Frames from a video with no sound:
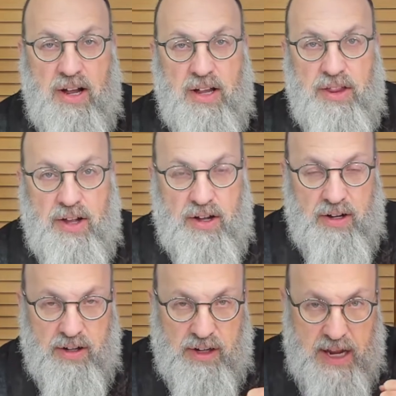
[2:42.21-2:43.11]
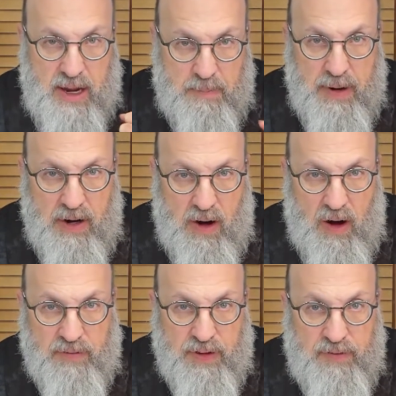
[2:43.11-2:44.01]
the keeping
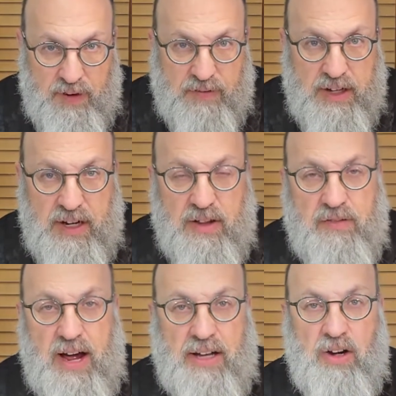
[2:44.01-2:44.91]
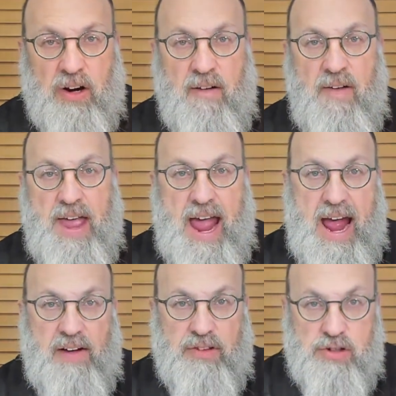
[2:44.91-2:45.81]
of the 15th of Adar
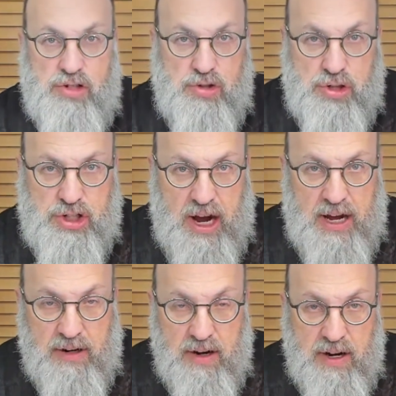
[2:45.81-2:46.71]
after Shushan,